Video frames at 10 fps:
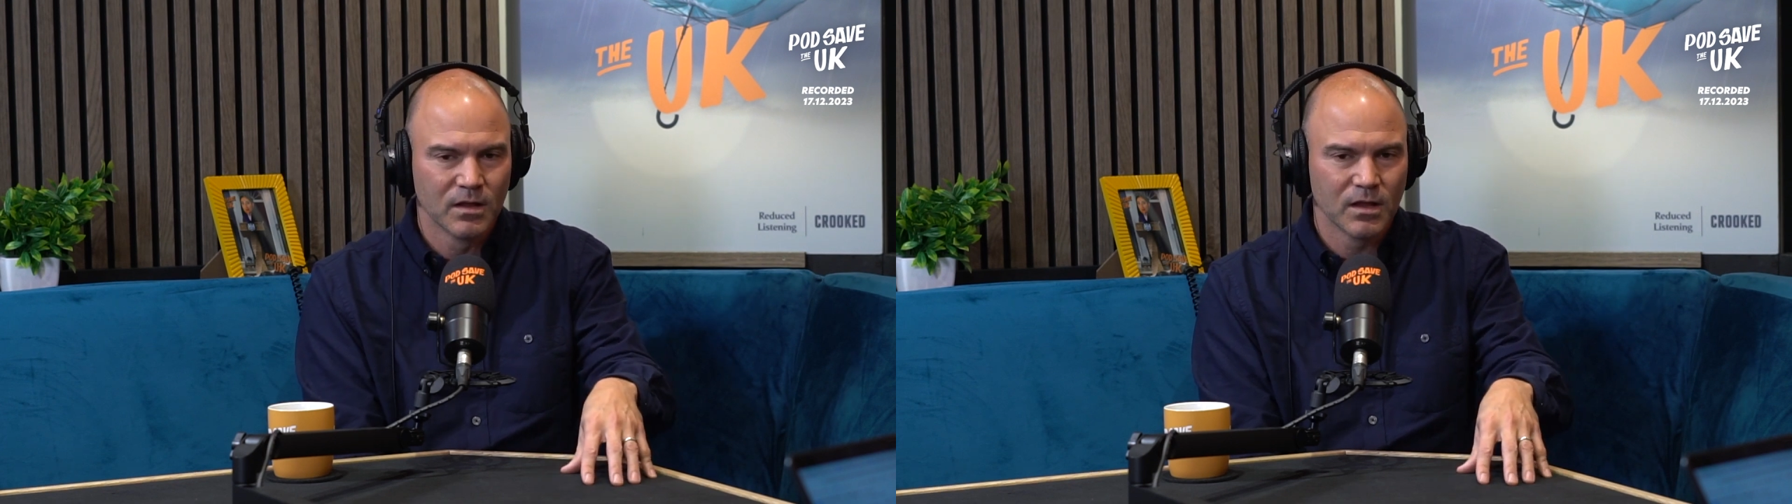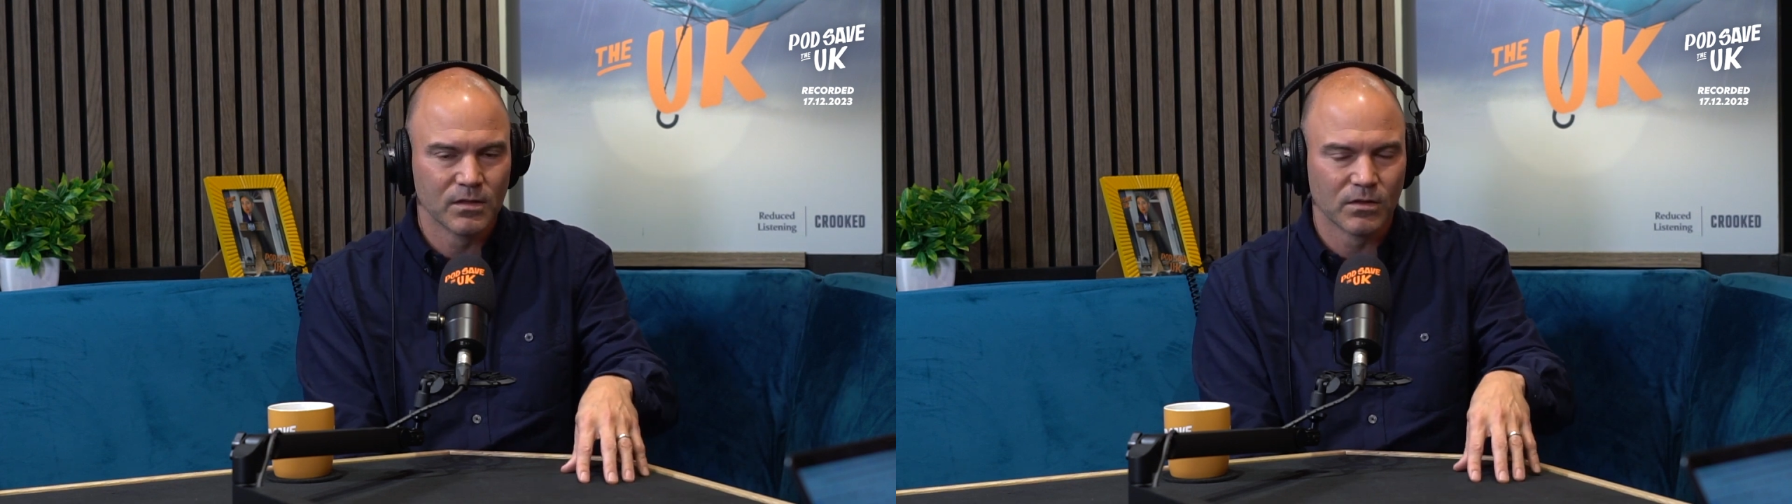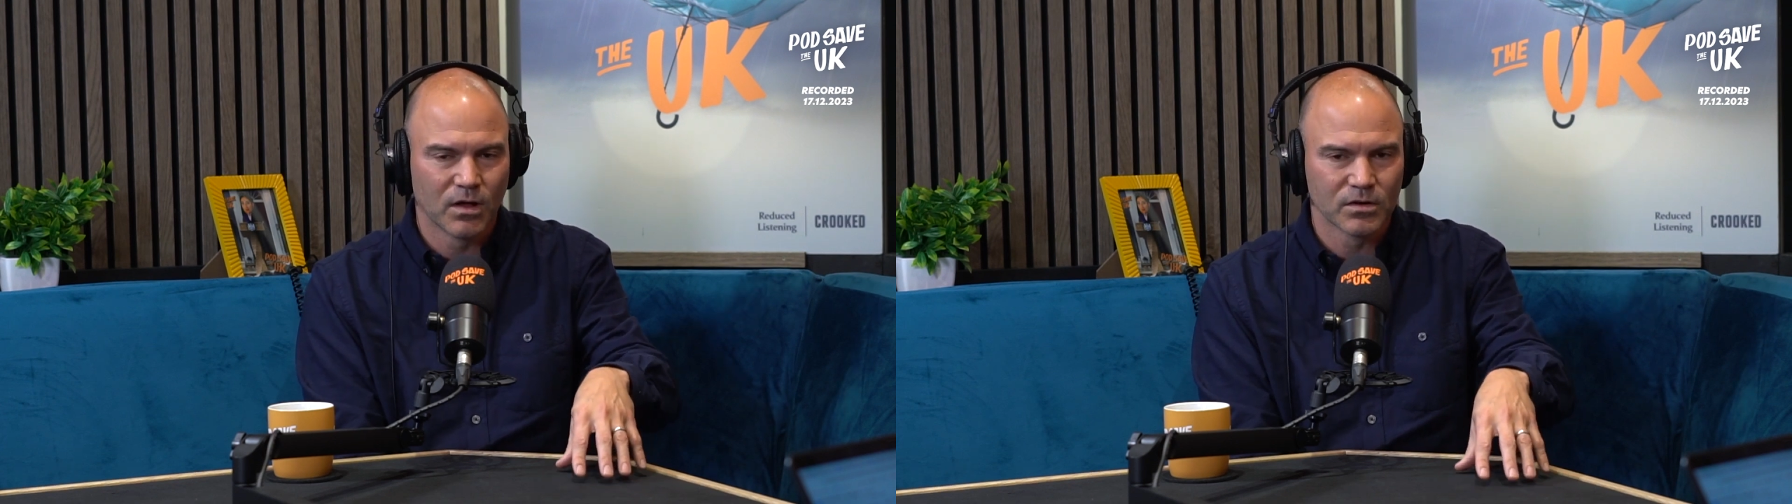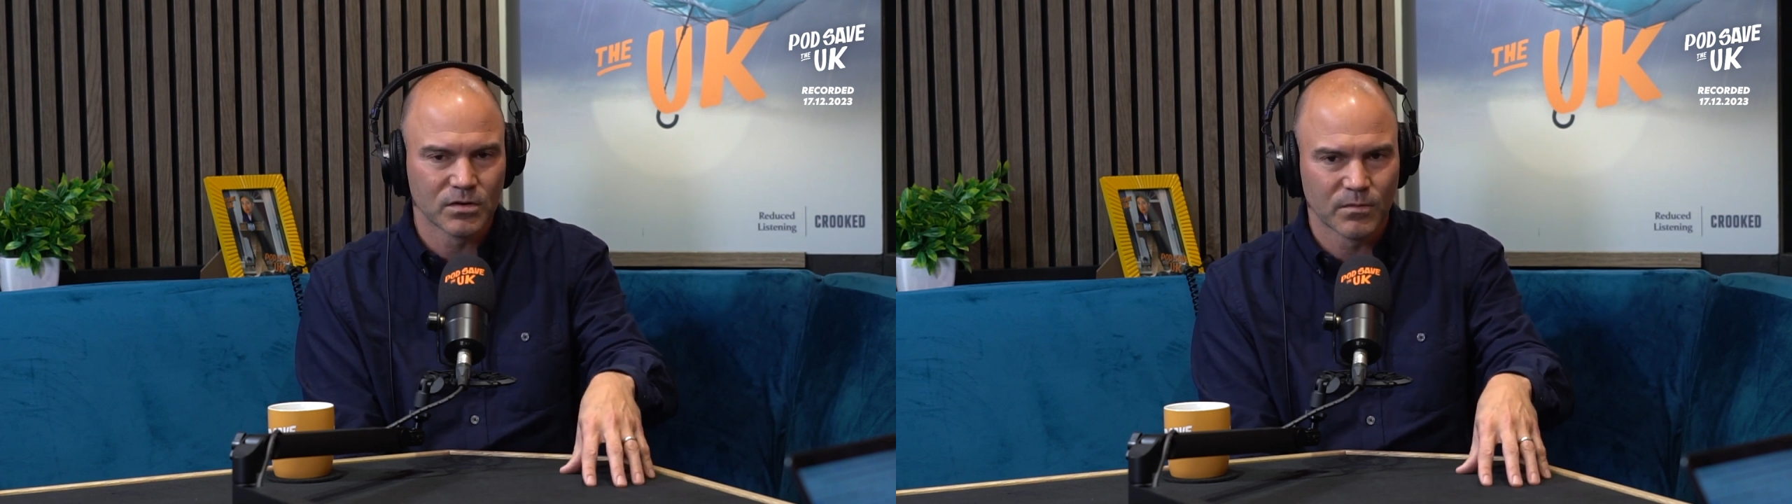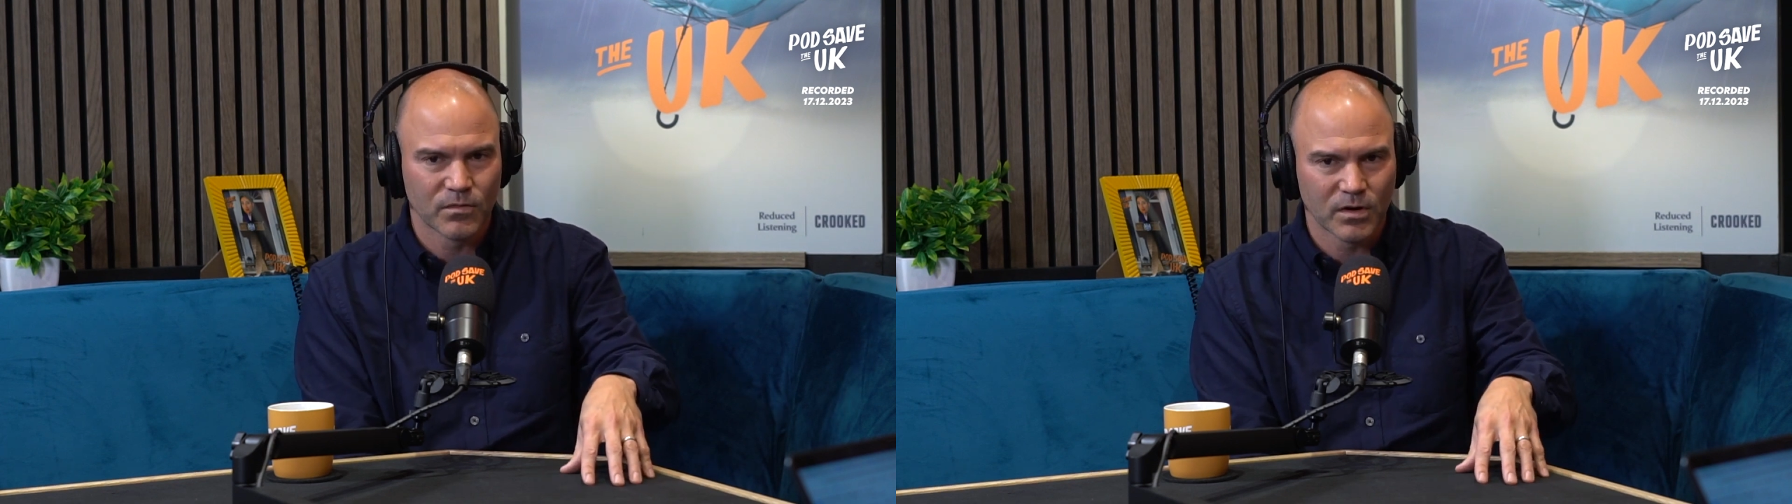in the long
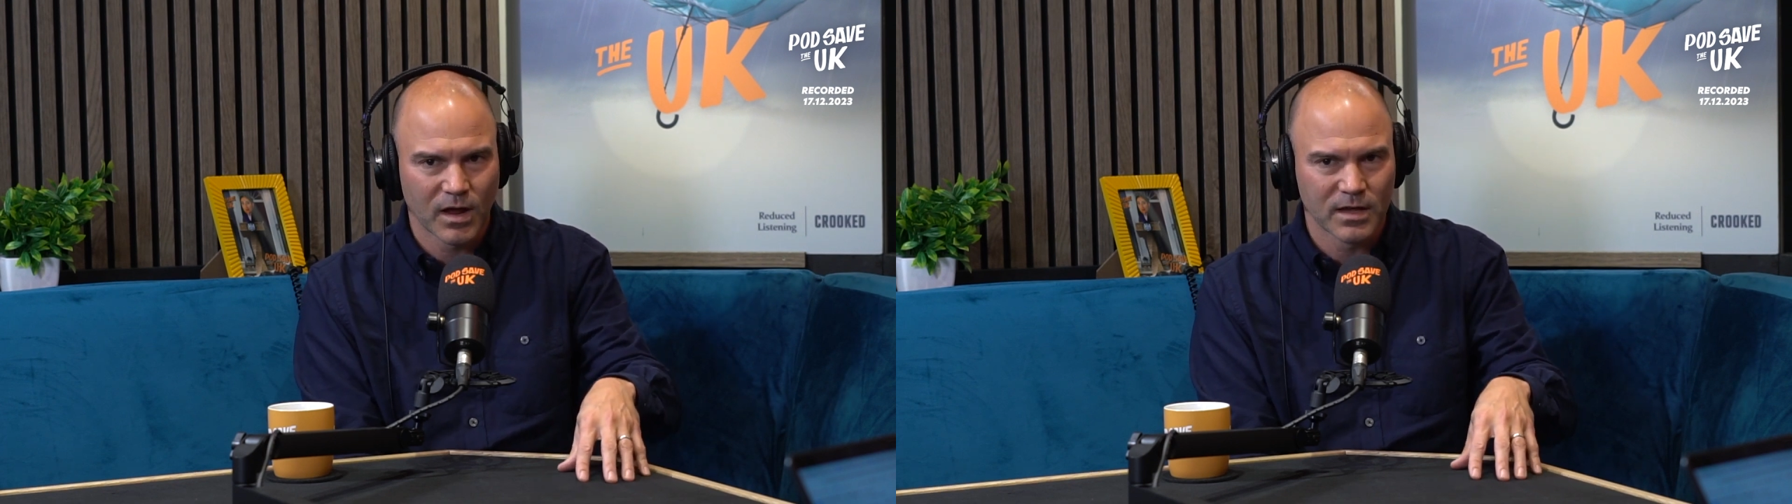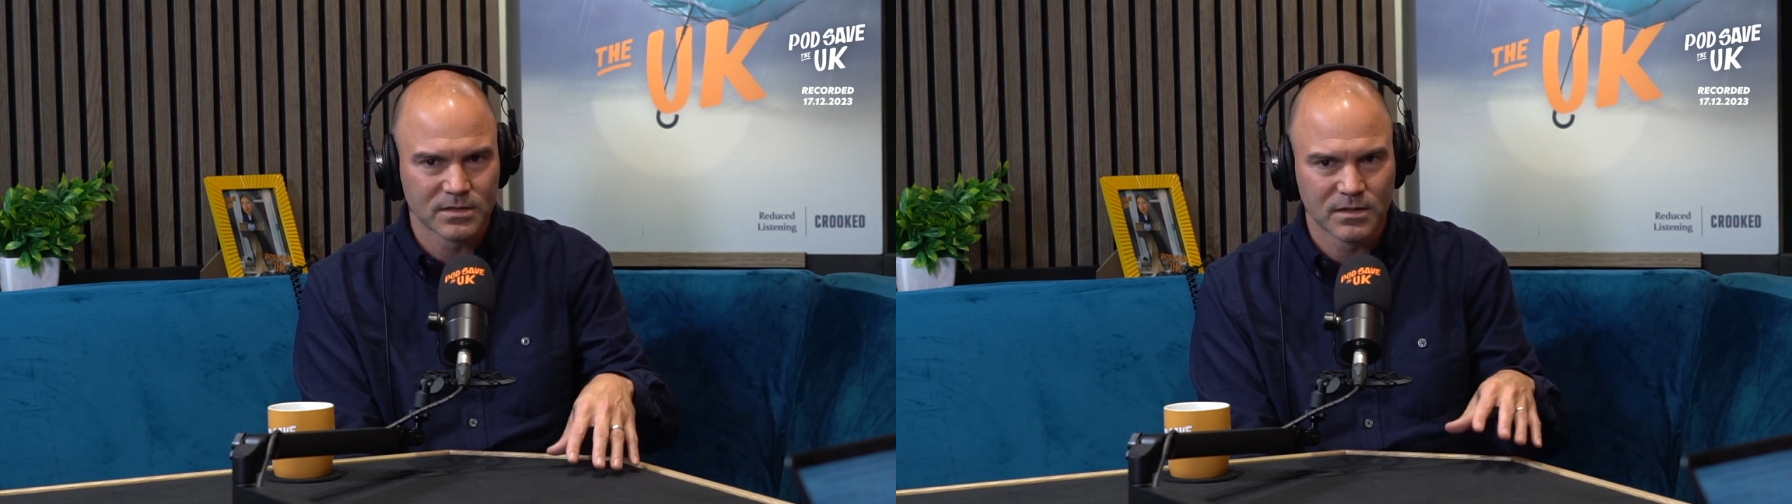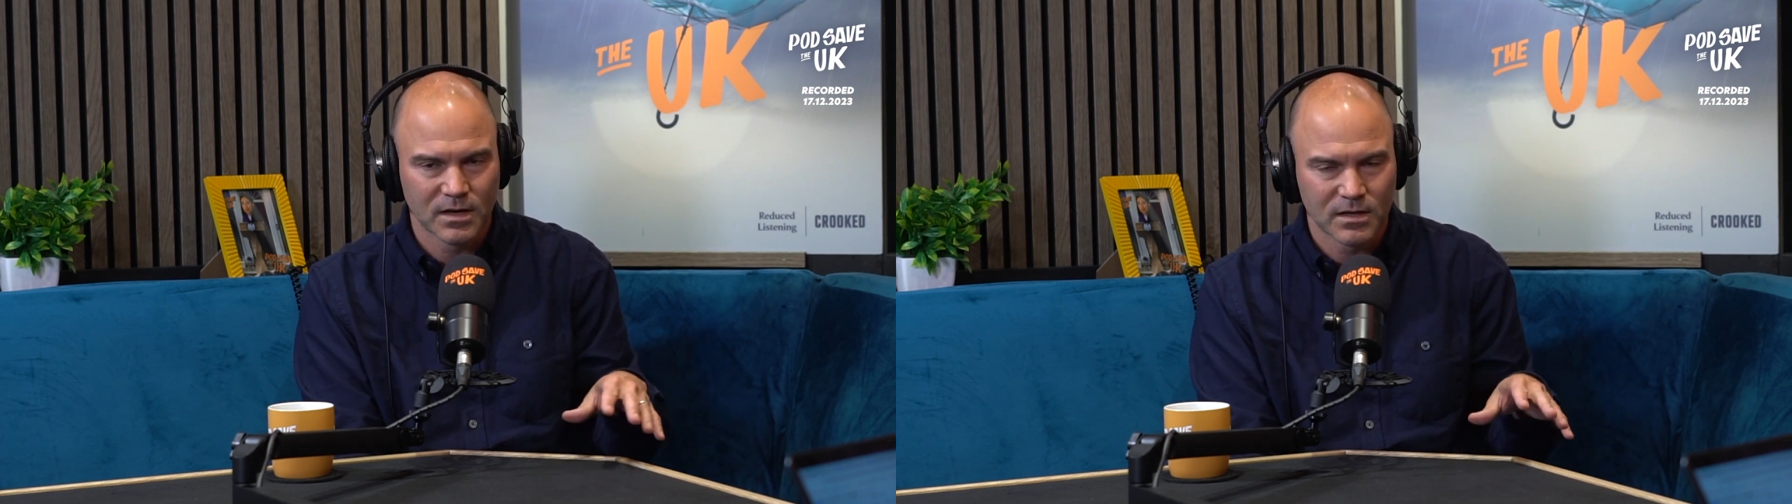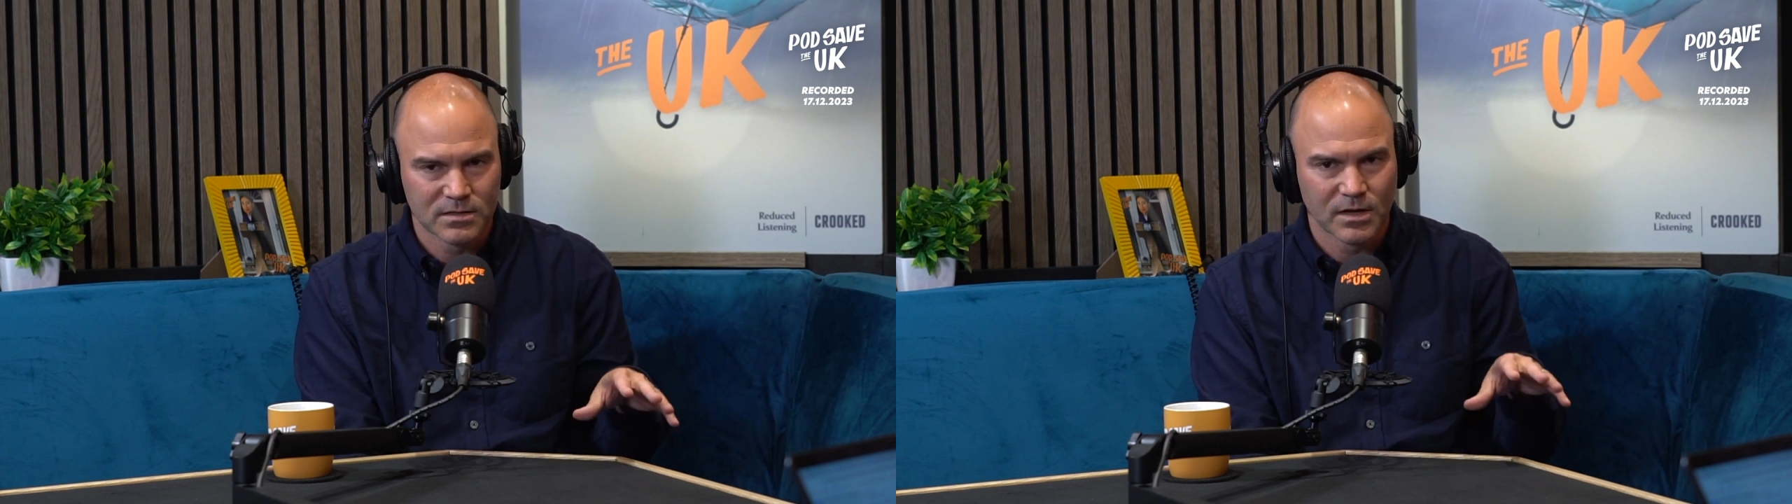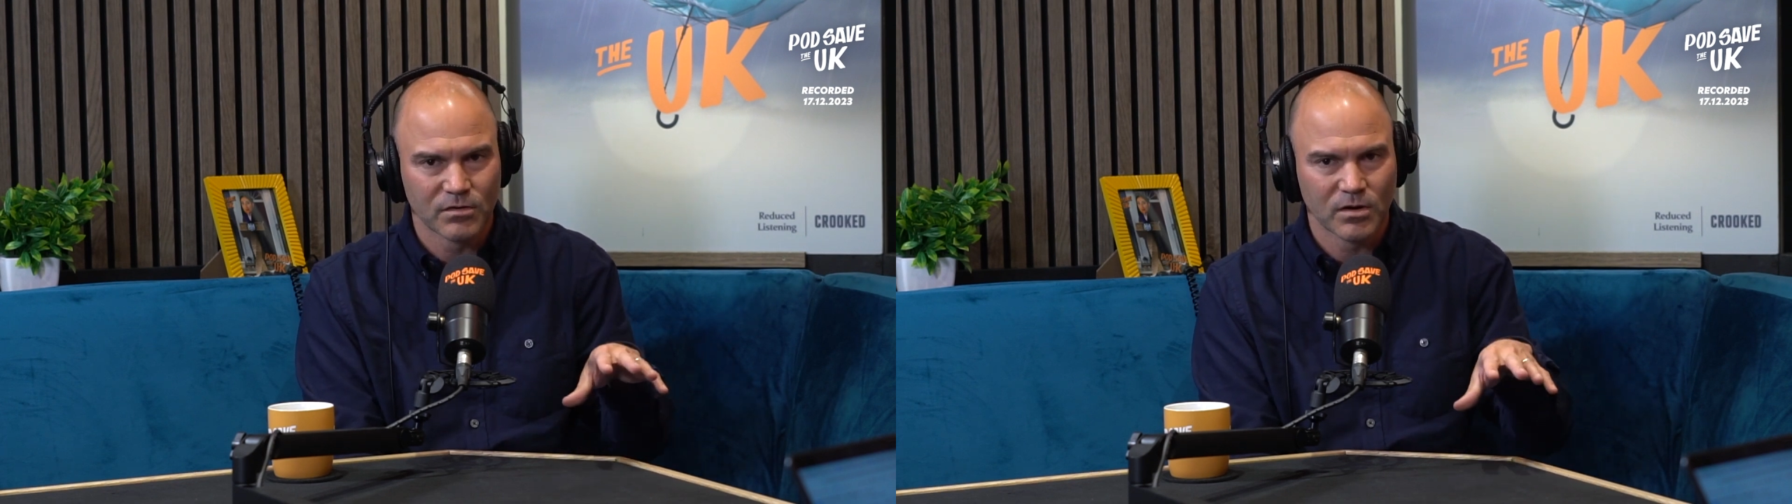term for Gaza that
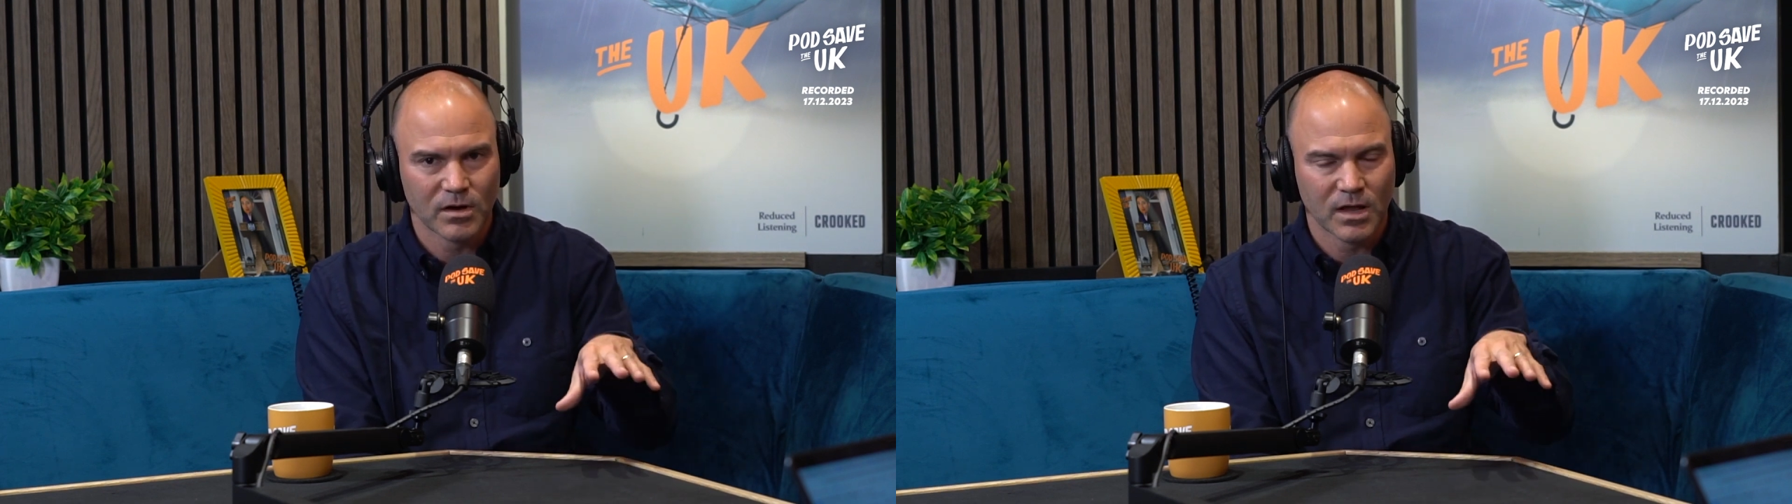is under